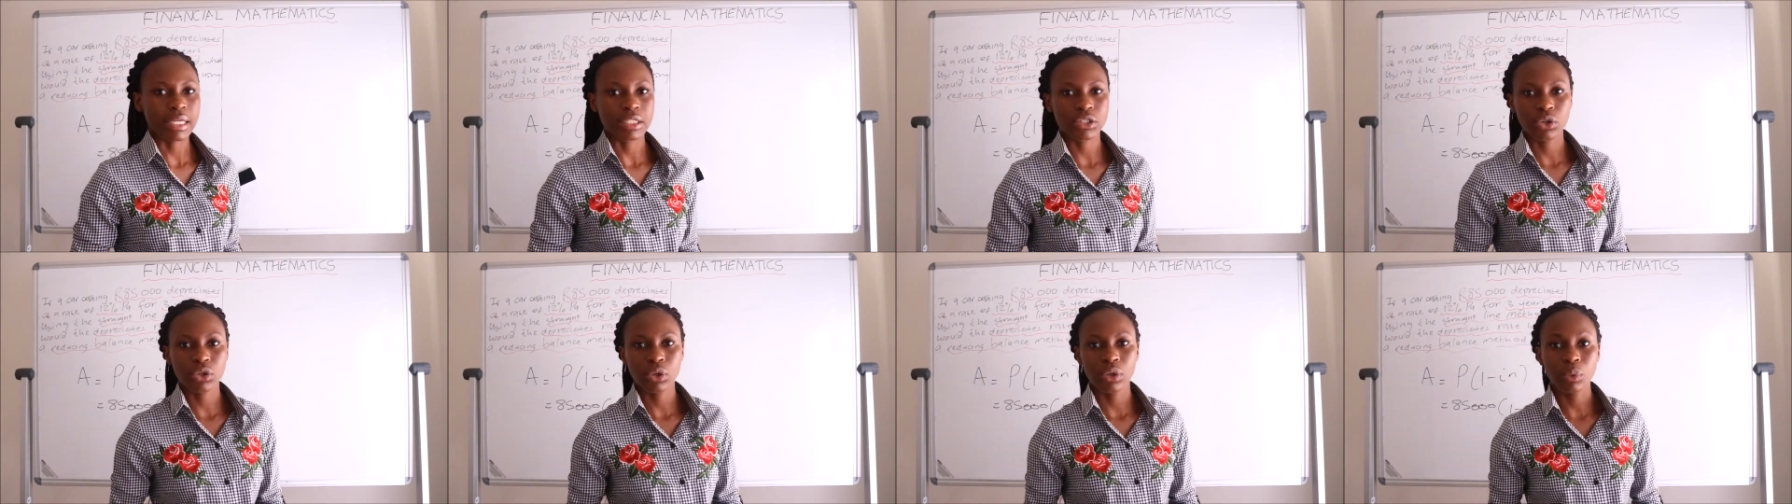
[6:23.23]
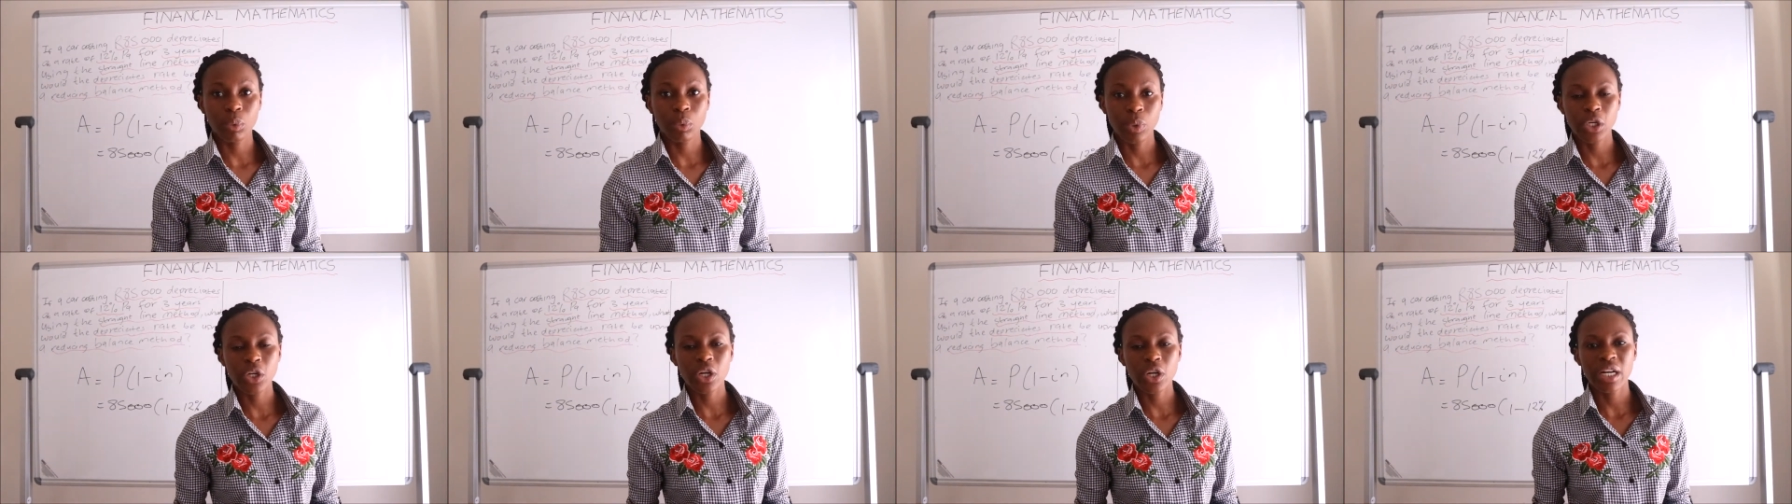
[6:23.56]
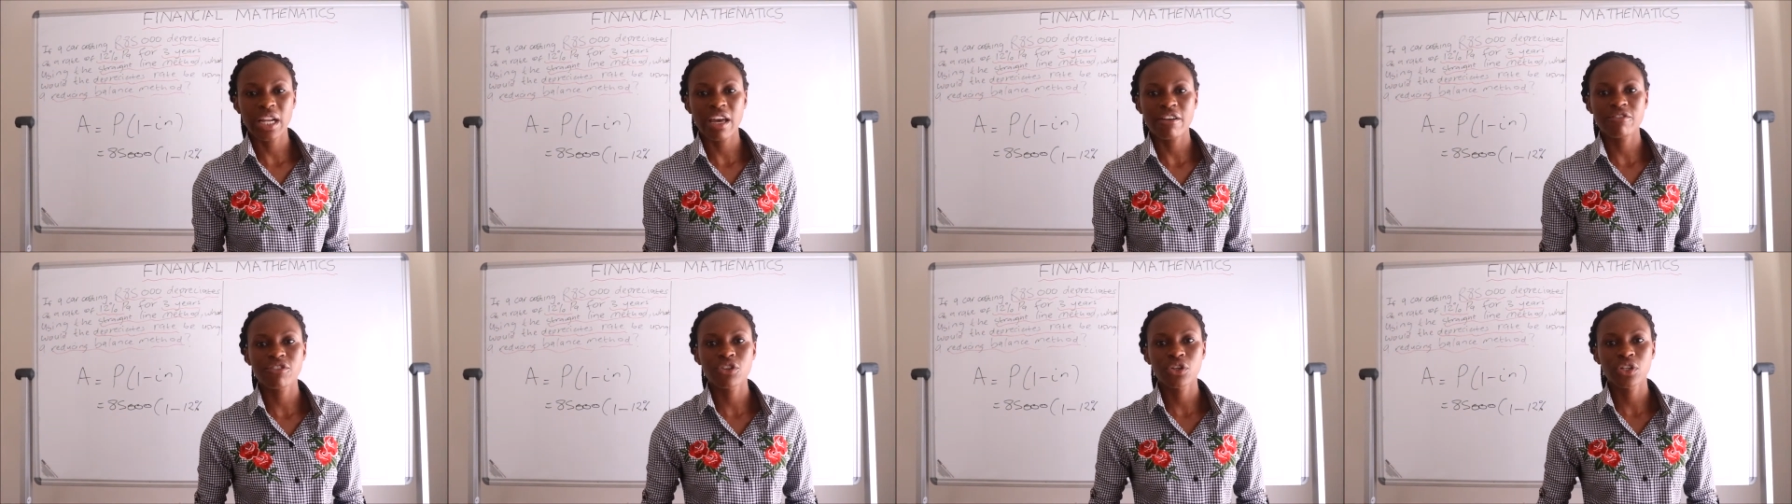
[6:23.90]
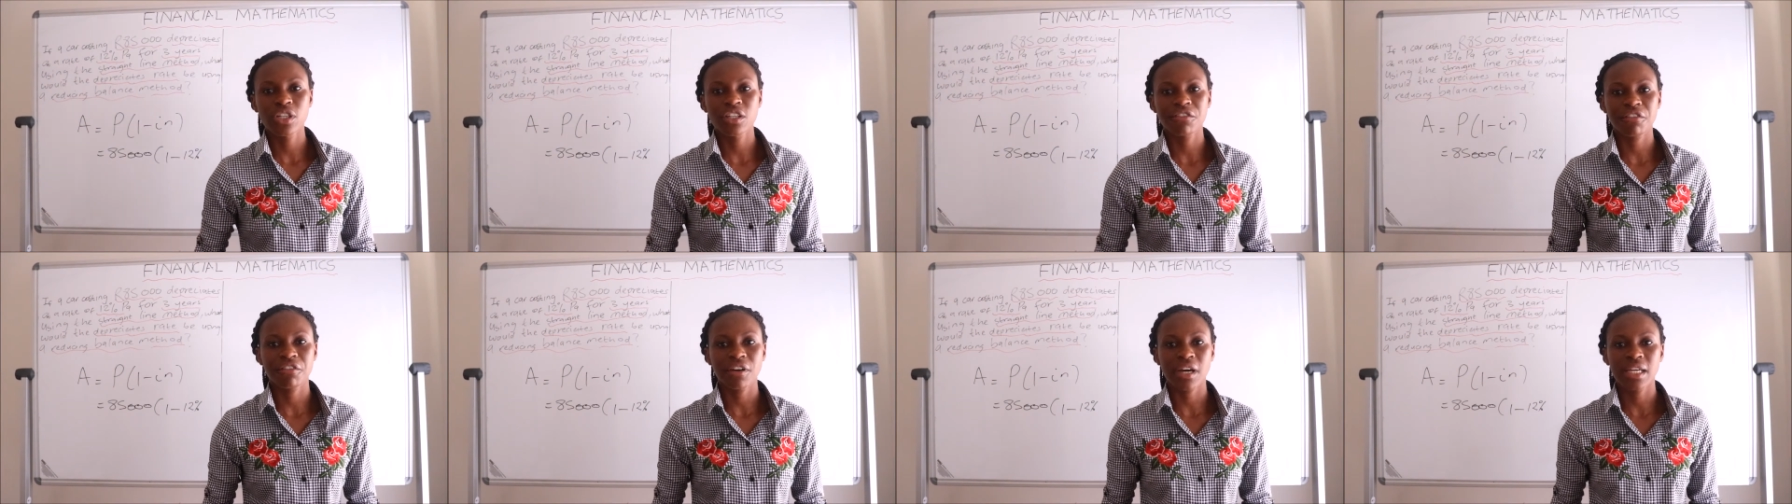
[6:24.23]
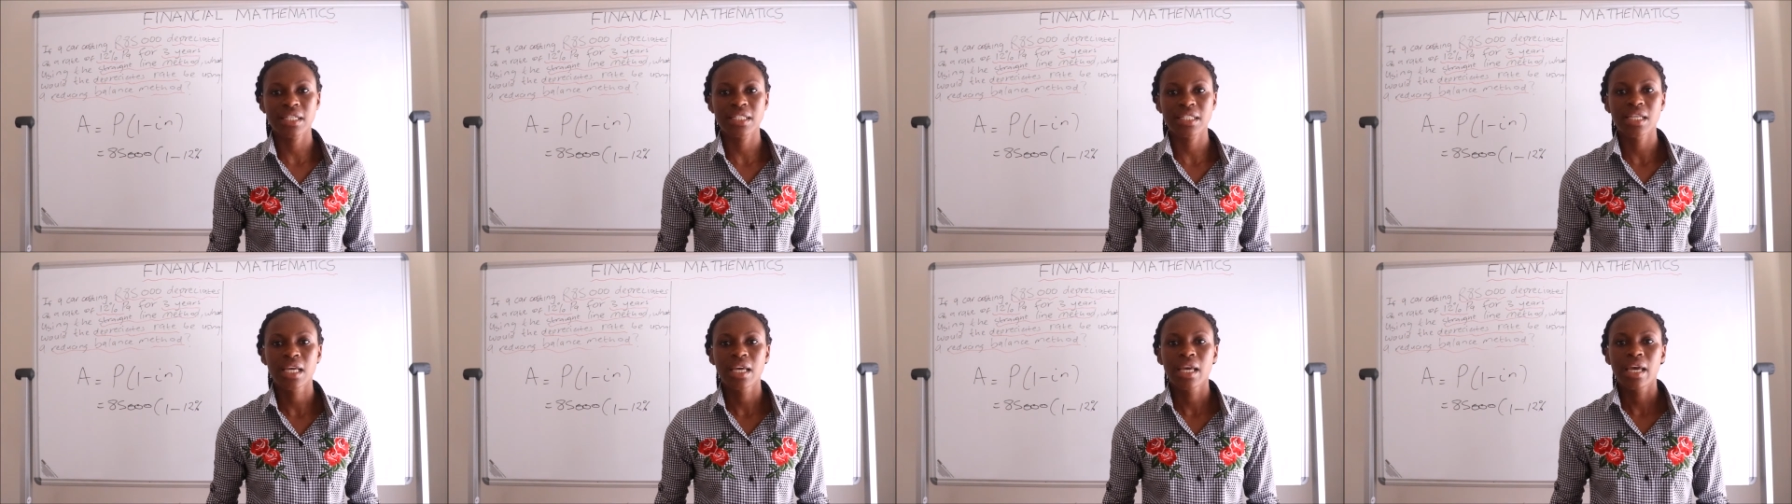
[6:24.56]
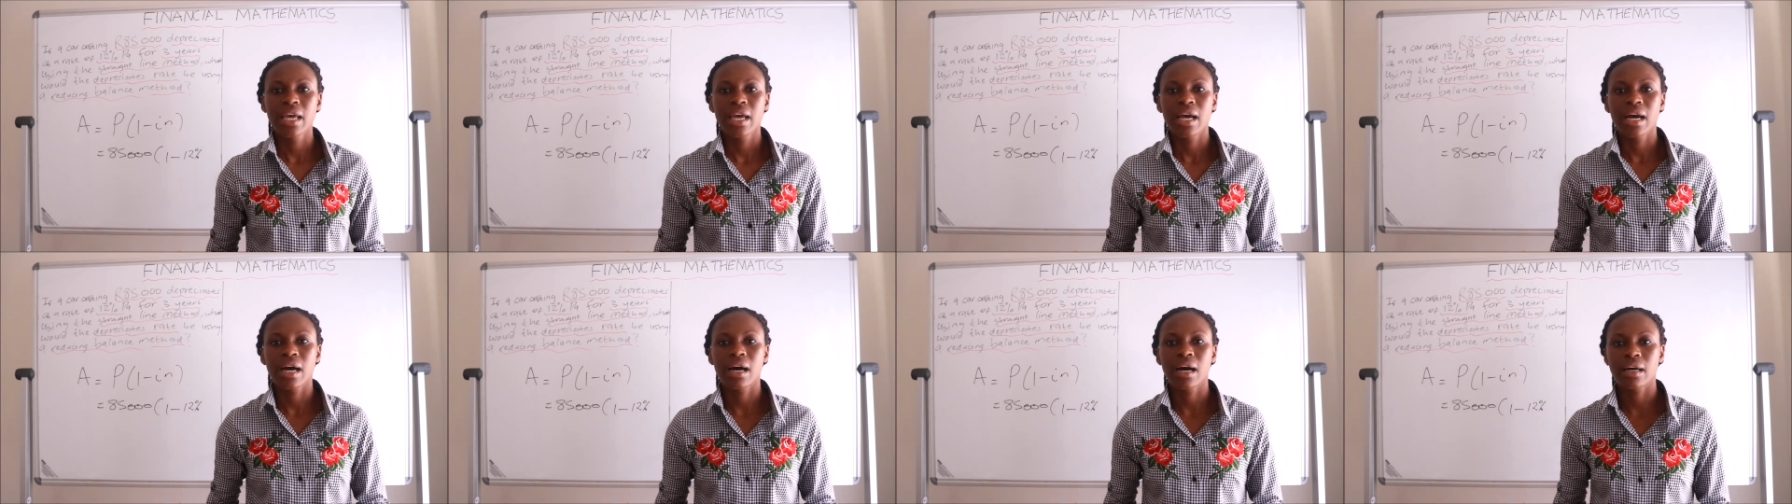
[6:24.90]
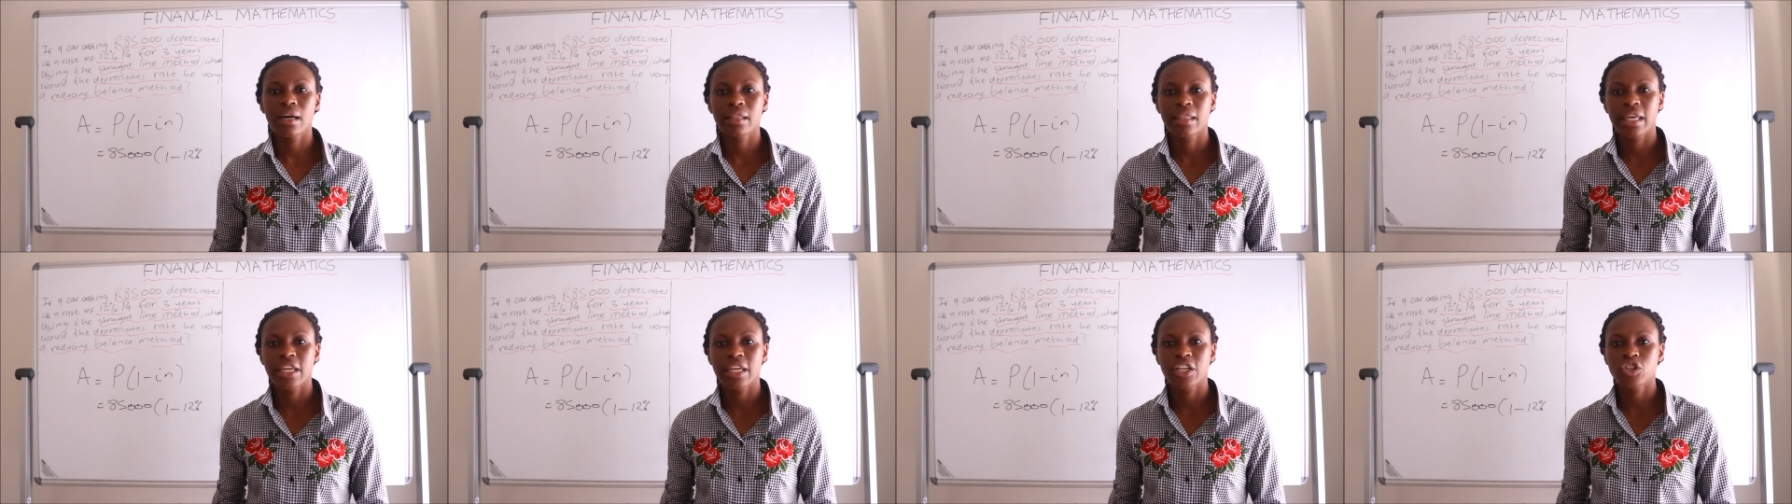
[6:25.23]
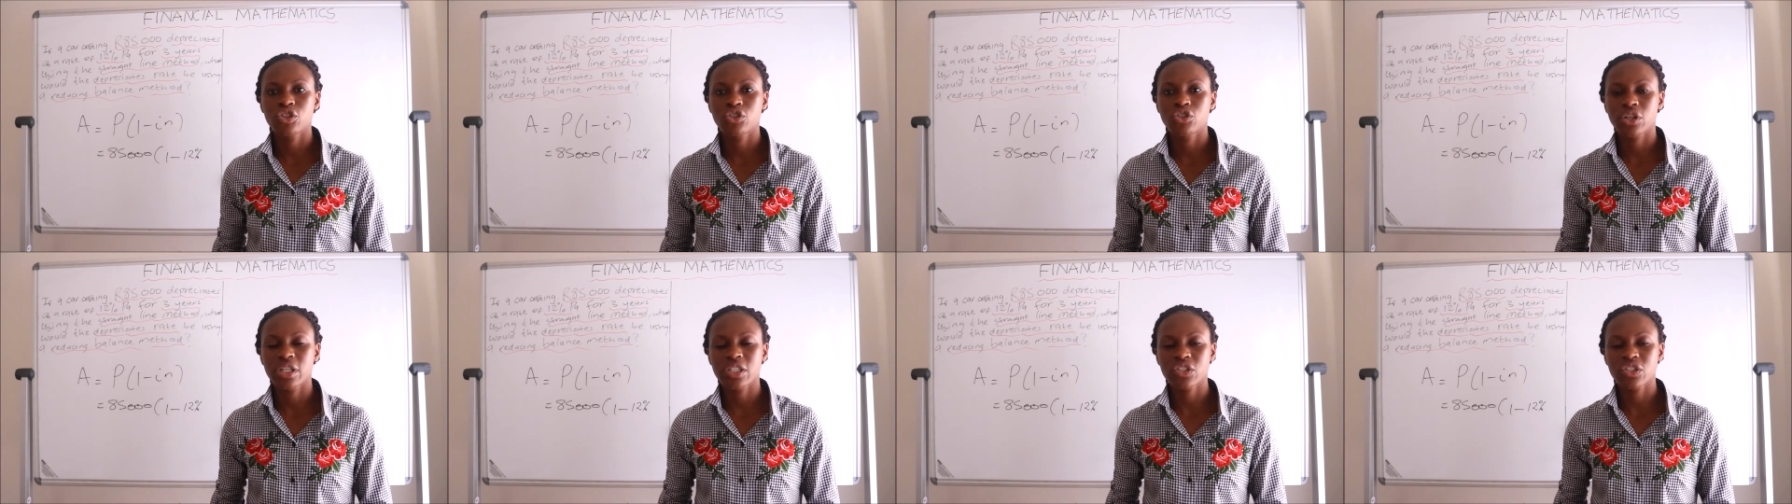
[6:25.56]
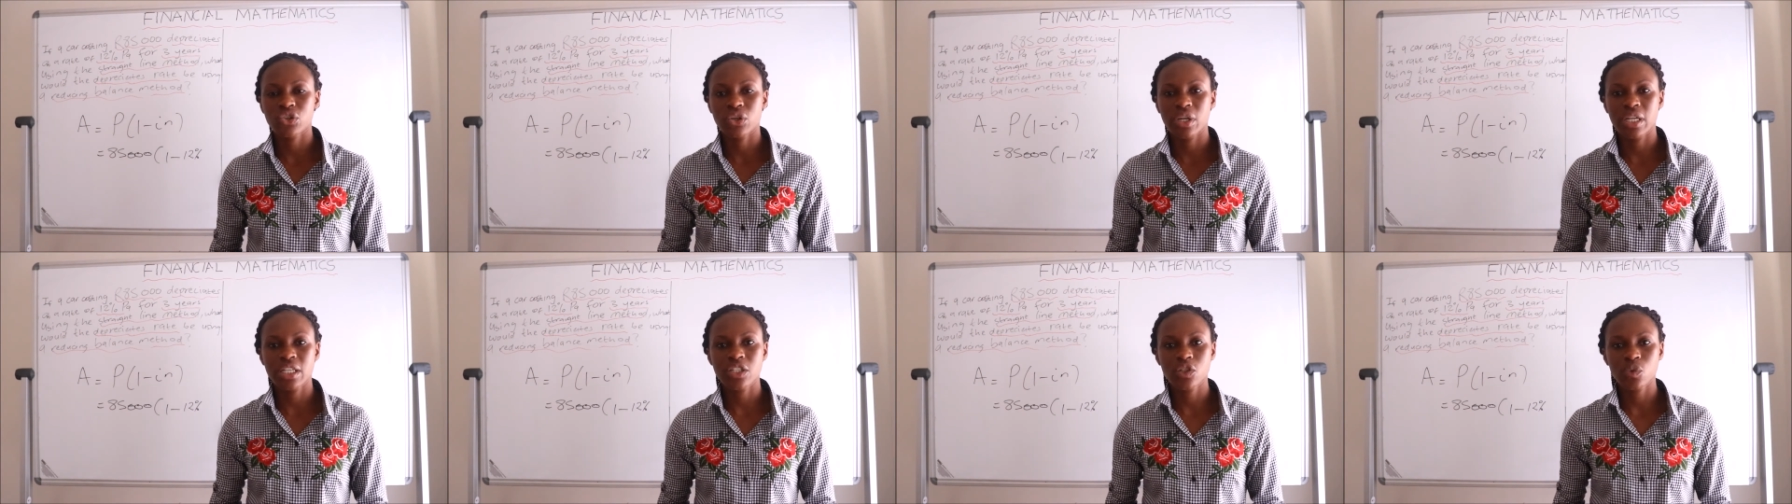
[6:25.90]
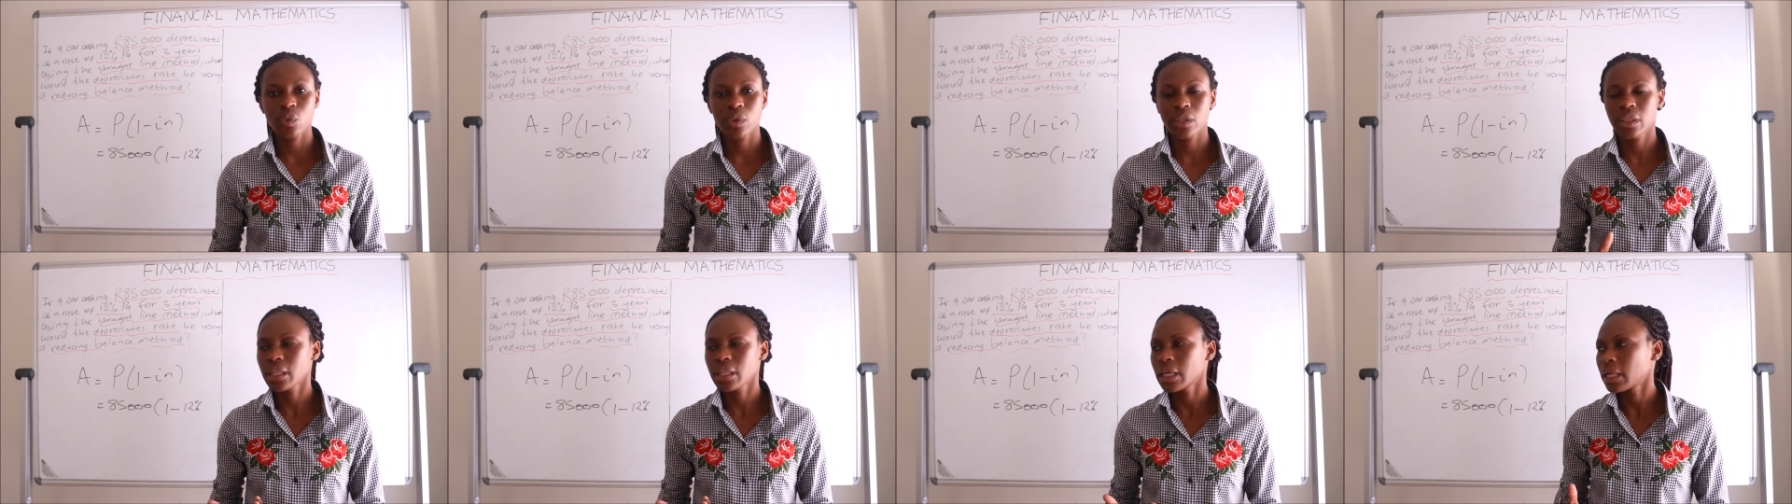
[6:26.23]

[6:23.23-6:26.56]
so we don't have to divide the interest rate with